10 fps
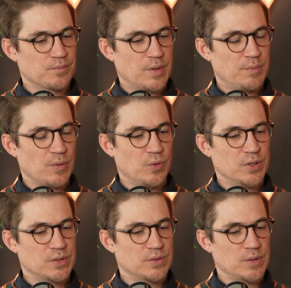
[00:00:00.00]
people
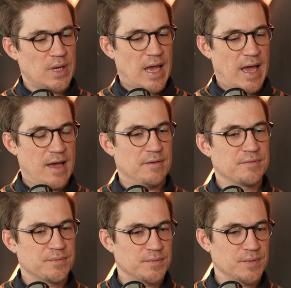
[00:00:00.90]
would
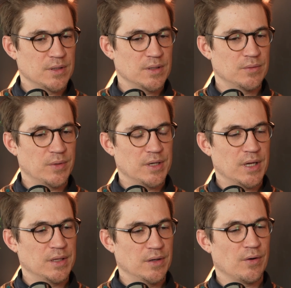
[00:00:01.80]
have when
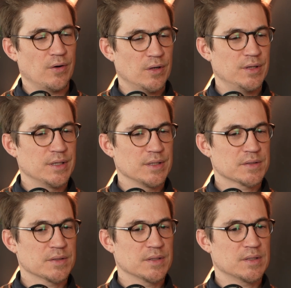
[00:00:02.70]
they hear all
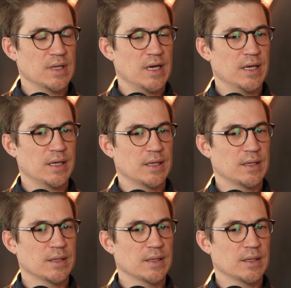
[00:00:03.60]
this is
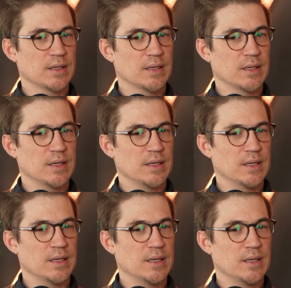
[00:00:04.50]
like,
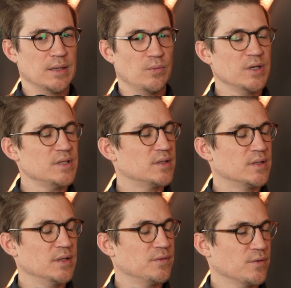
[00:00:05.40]
what is
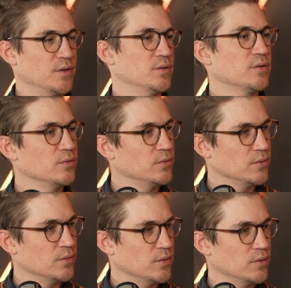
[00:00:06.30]
different
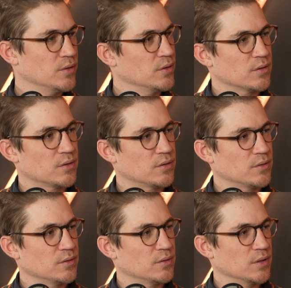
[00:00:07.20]
to
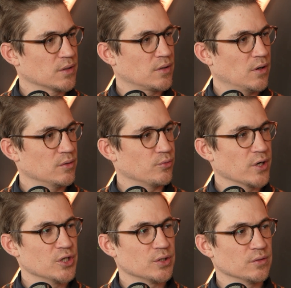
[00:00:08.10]
the
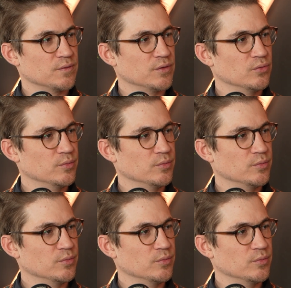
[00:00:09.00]
collaboration of